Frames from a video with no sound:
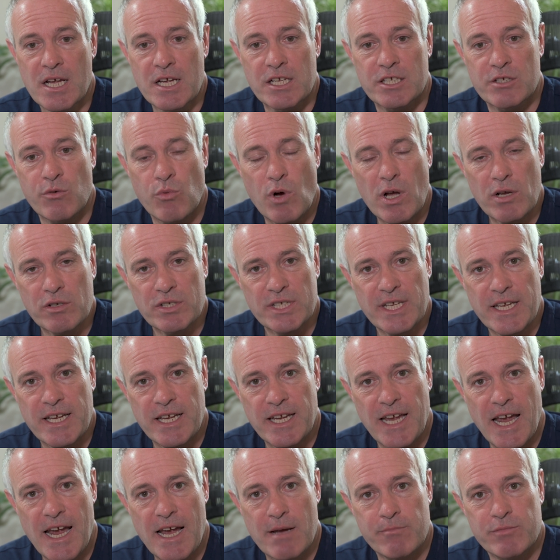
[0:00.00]
So whilst
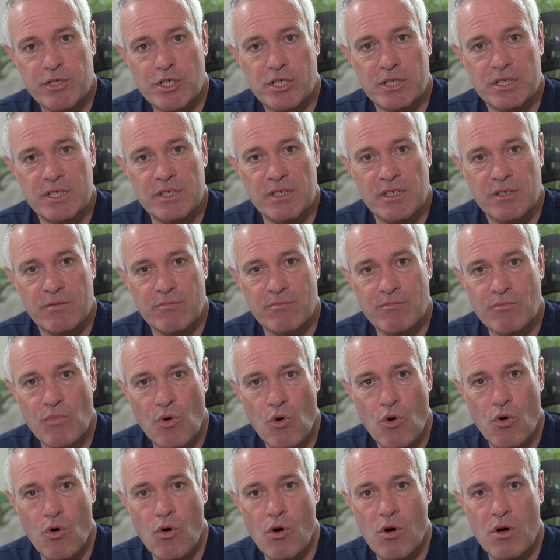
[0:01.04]
it captures
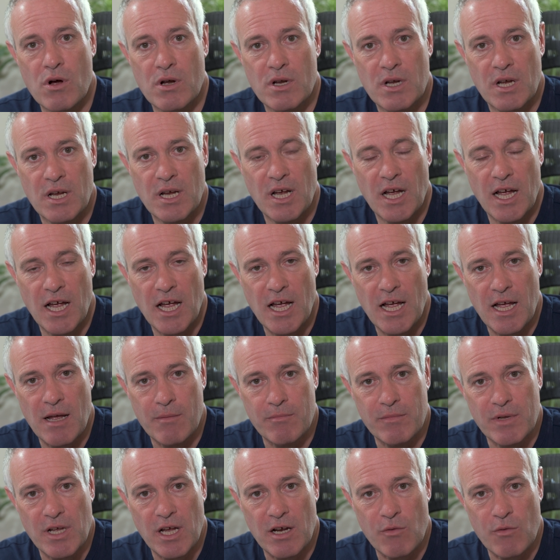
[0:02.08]
more um,